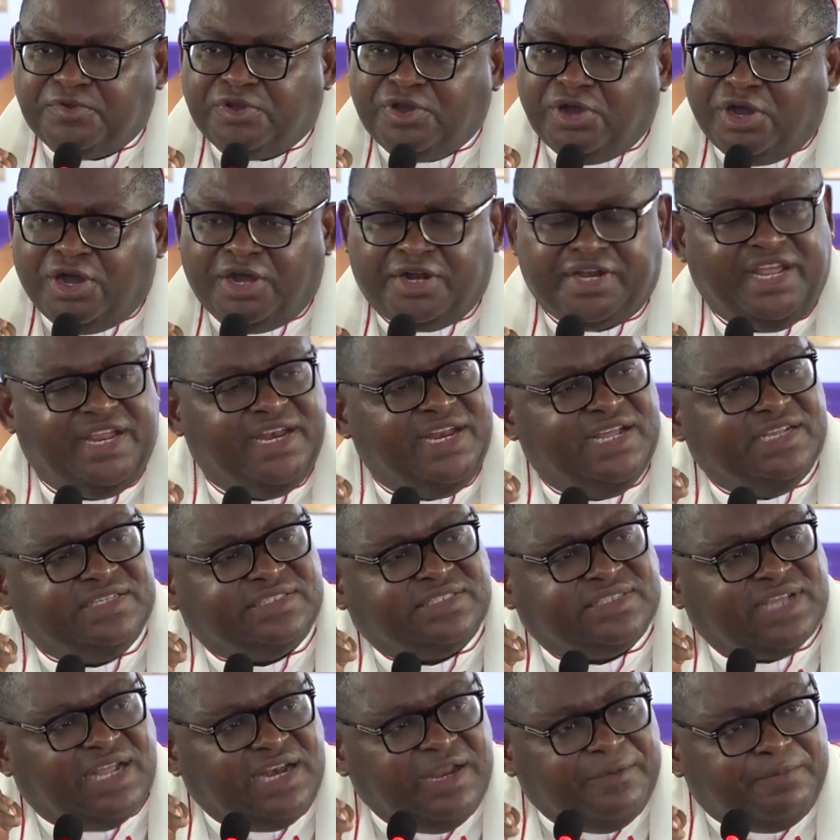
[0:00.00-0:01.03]
God in a
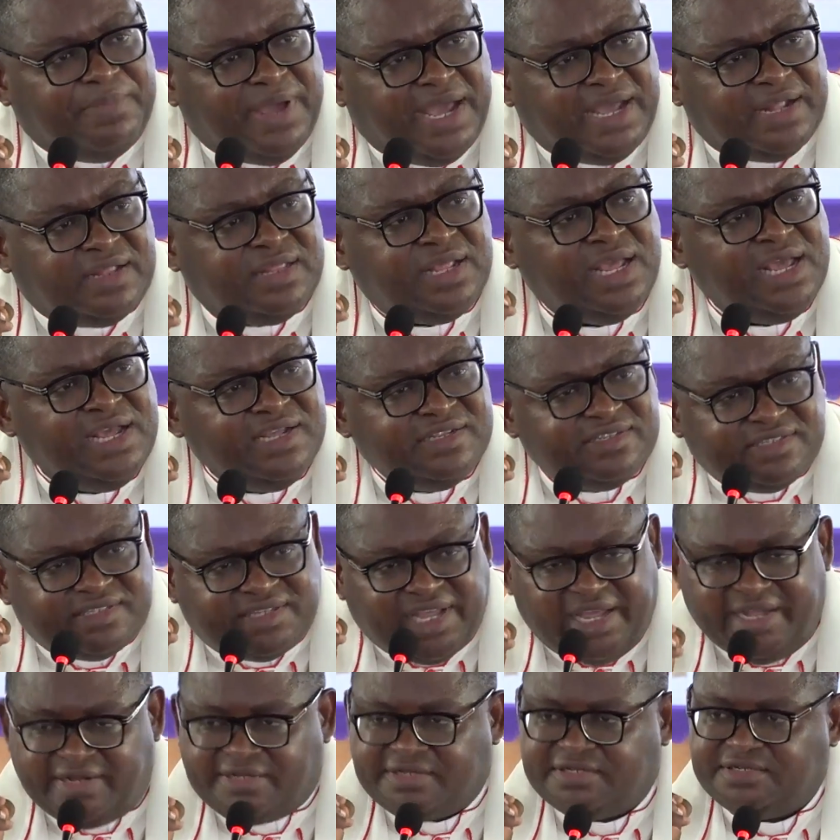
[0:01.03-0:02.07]
celibate
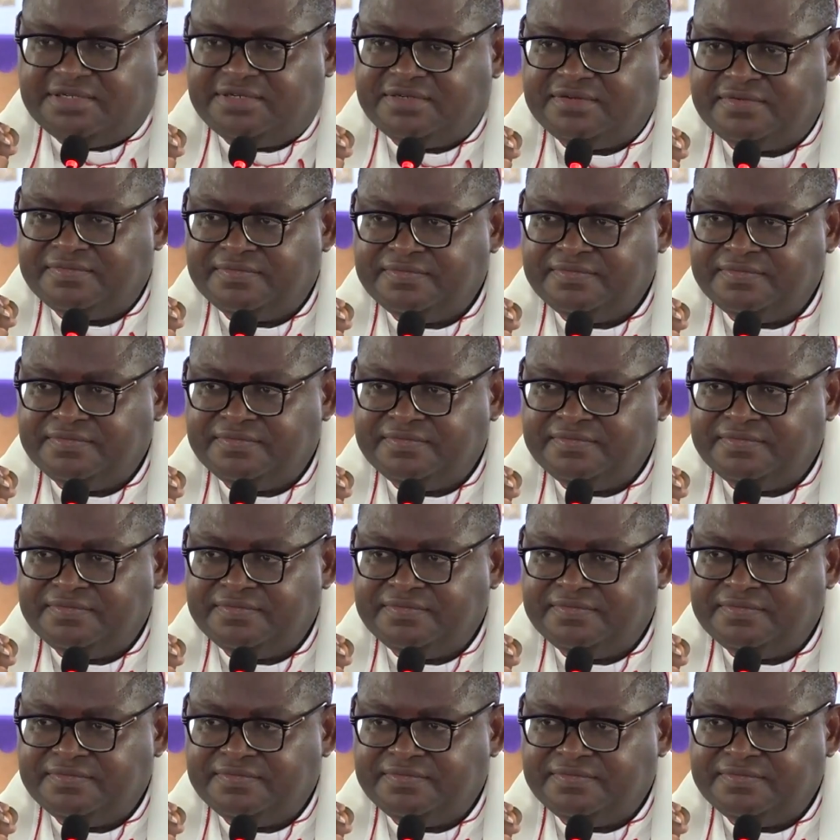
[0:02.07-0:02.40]
state.